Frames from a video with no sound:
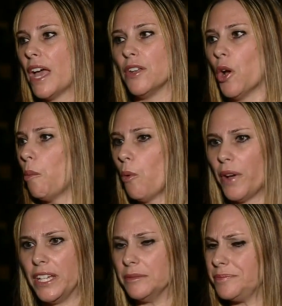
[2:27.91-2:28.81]
At no
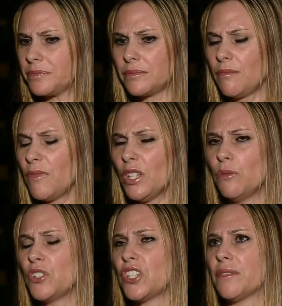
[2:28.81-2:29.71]
point
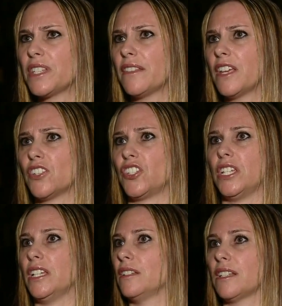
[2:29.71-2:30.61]
would she have said that
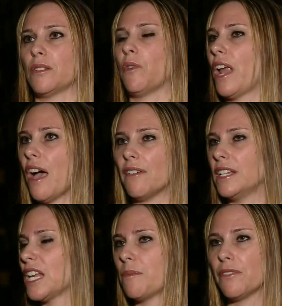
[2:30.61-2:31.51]
she doesn't want to have
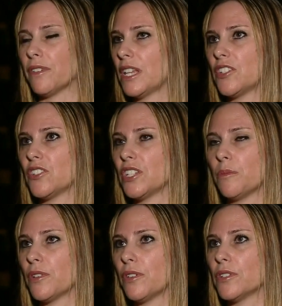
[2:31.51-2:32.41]
any type of
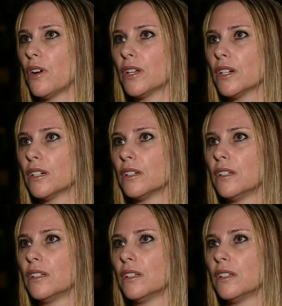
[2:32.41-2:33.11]
relationship with her daughter?